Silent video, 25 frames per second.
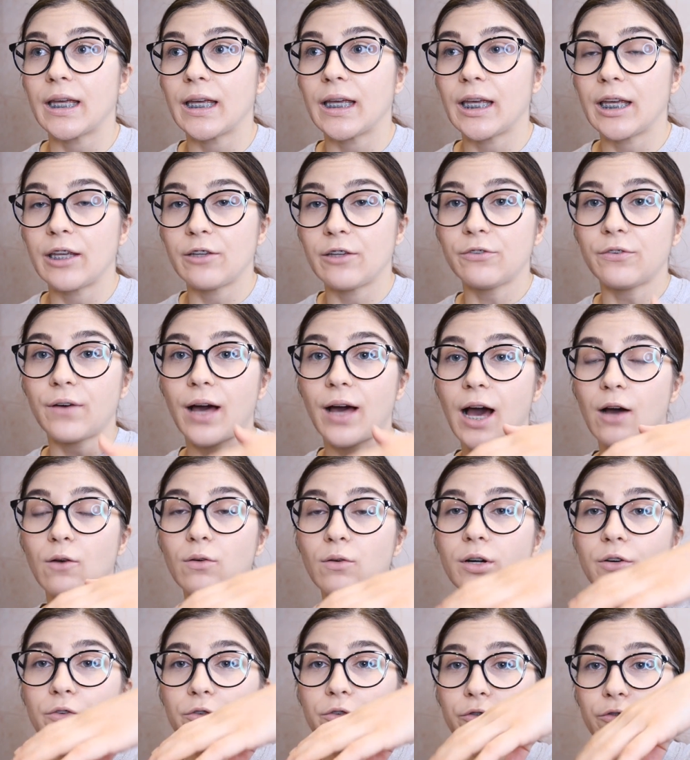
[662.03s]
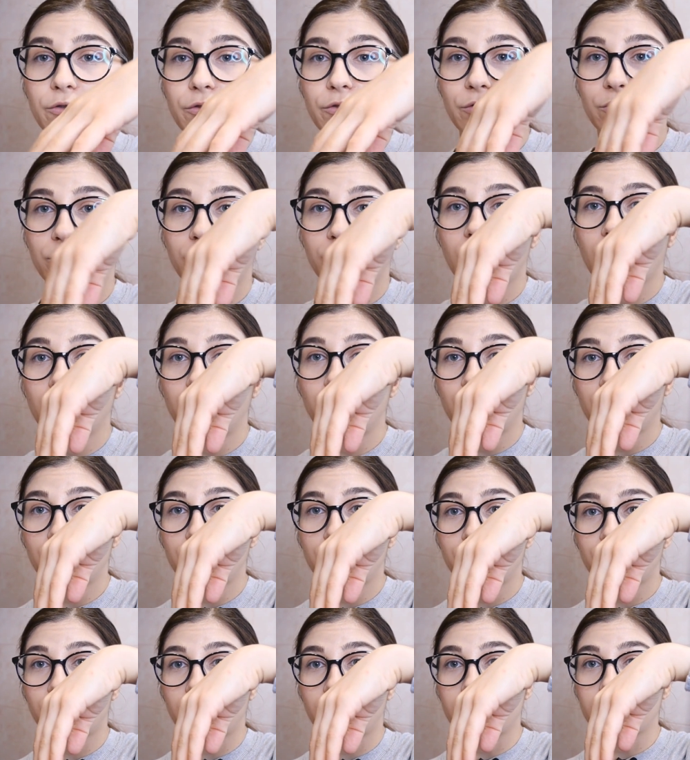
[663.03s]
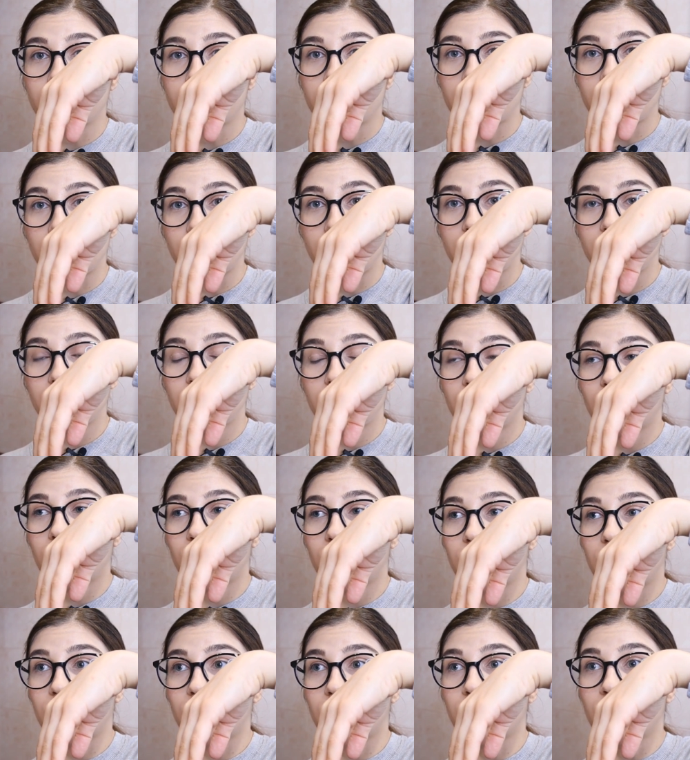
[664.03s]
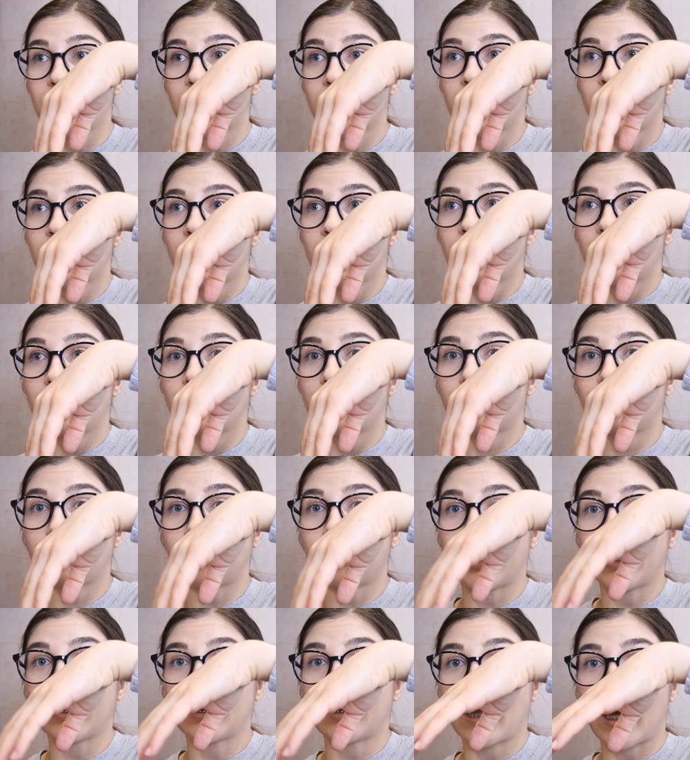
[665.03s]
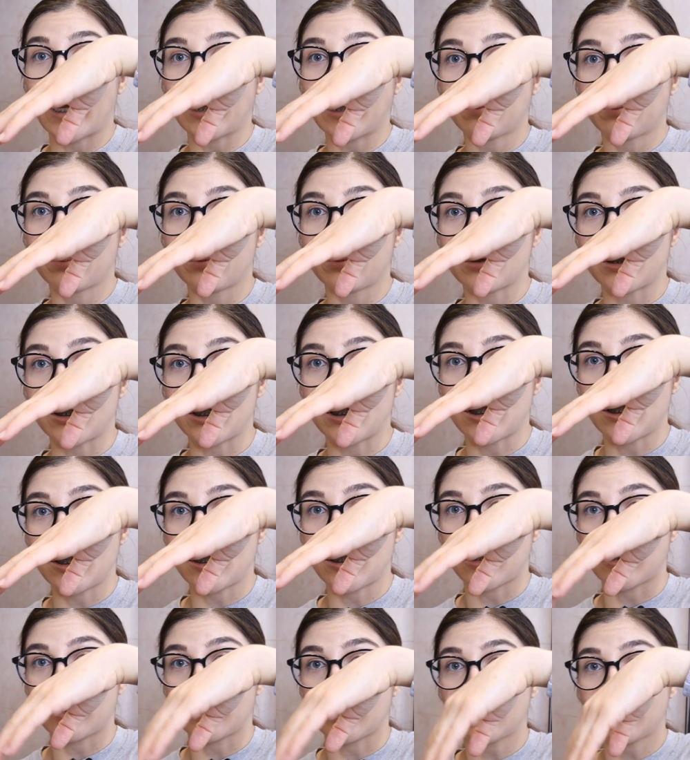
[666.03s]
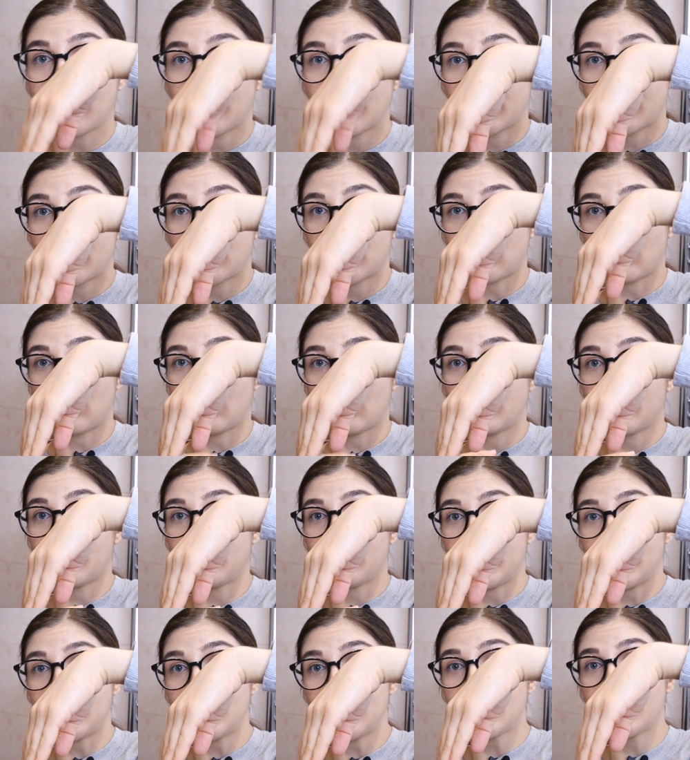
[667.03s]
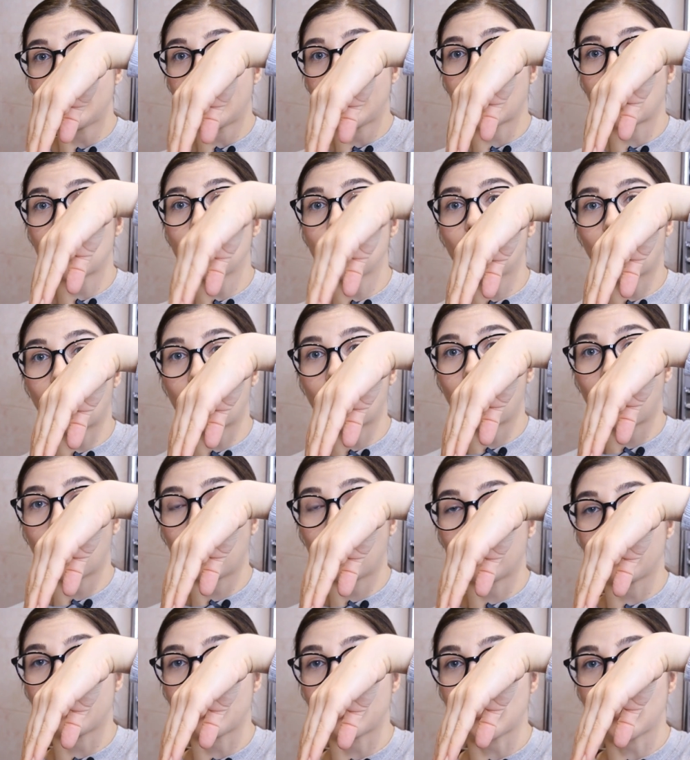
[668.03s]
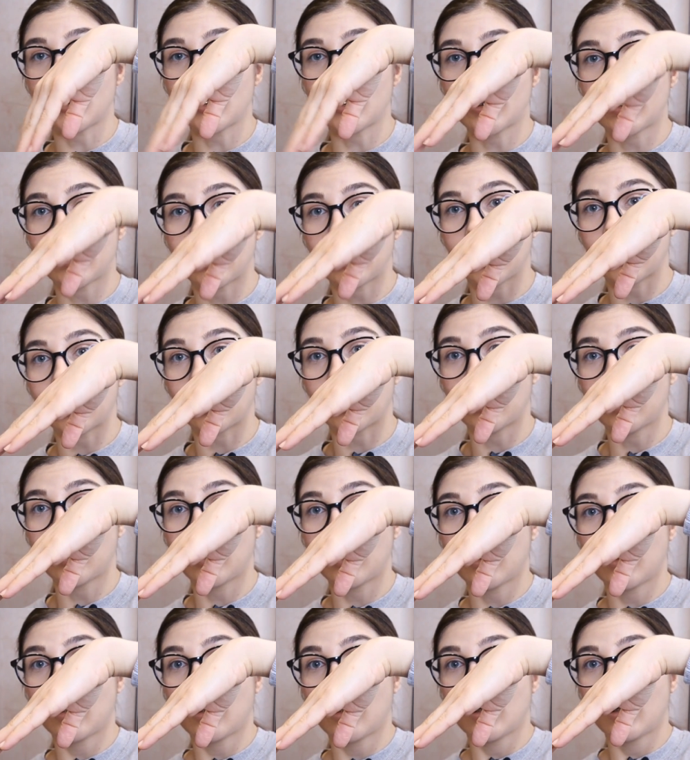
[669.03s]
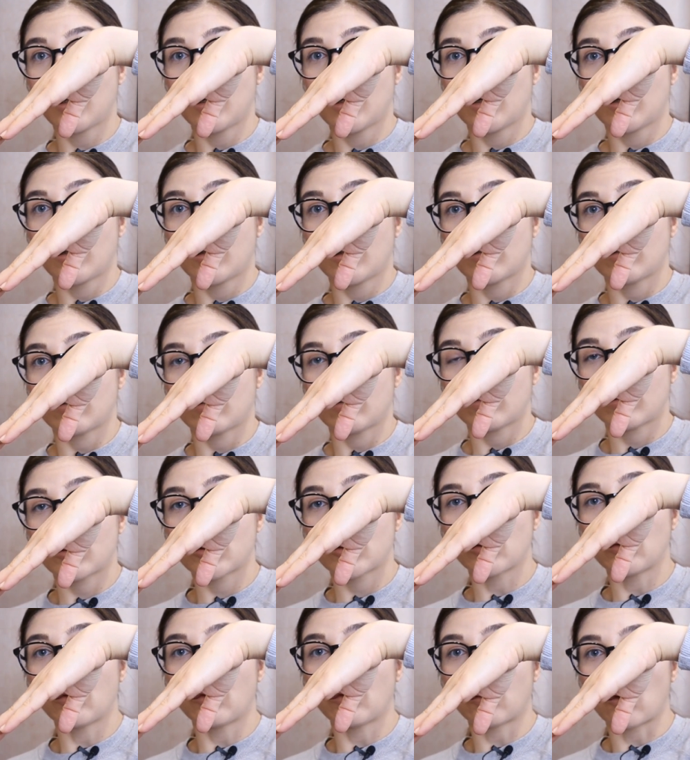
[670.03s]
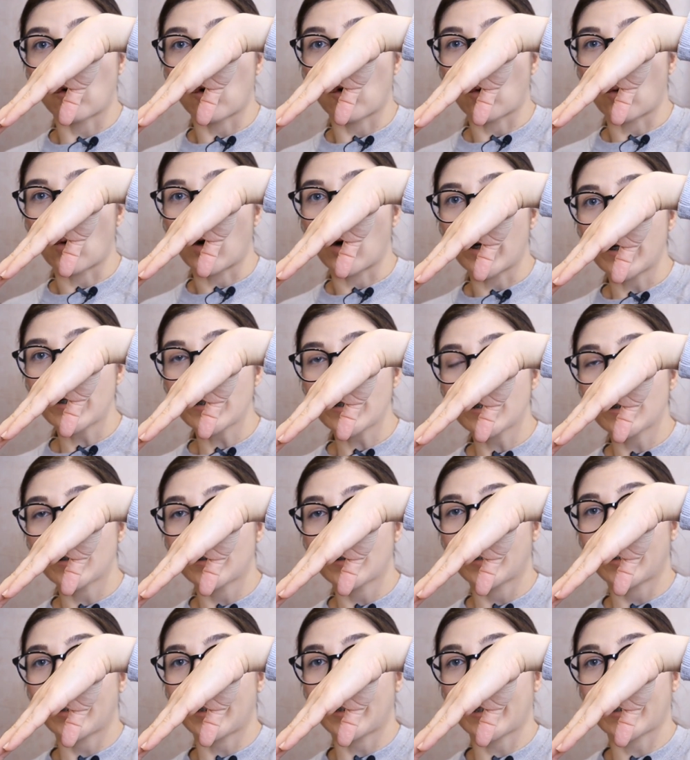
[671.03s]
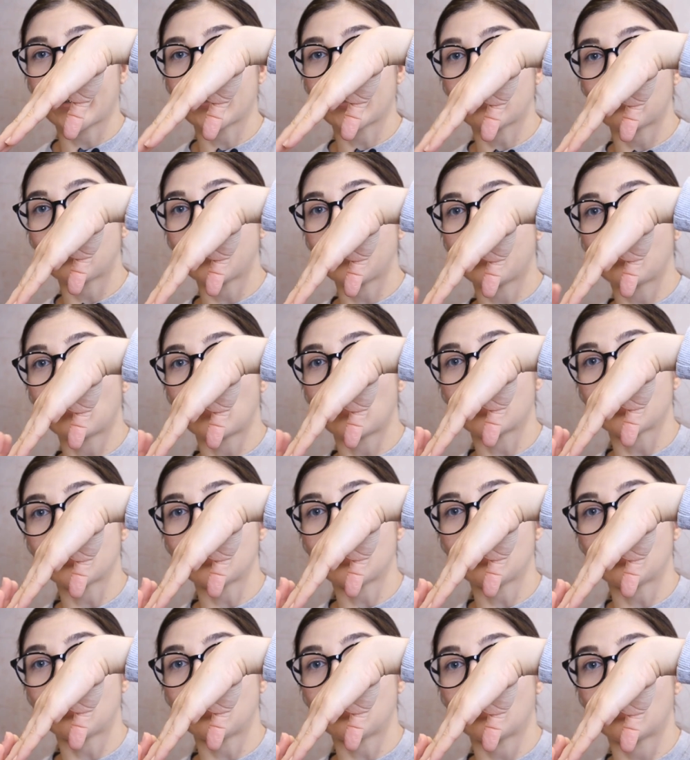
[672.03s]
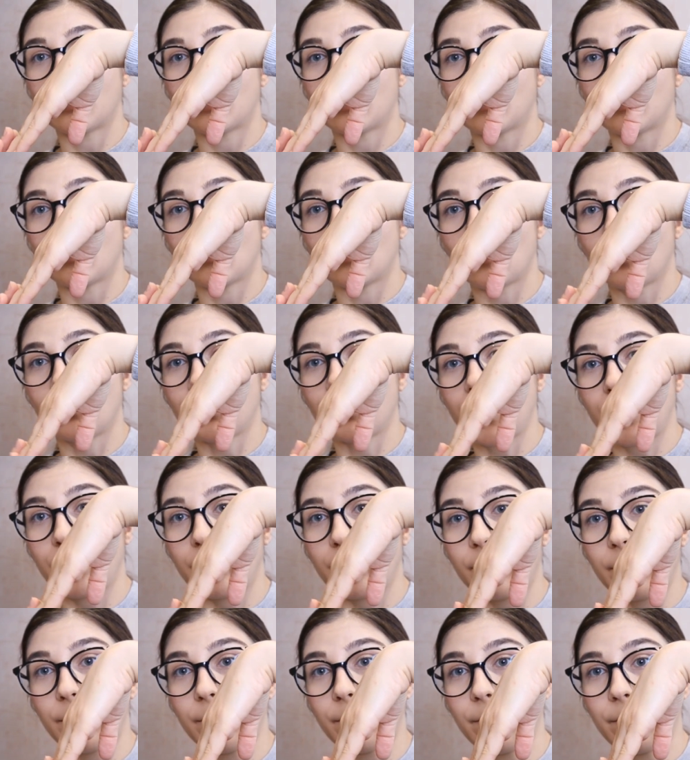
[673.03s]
if our upper front teeth are fan-like positioned, so if this is their normal position, they're to forward, and we want to move them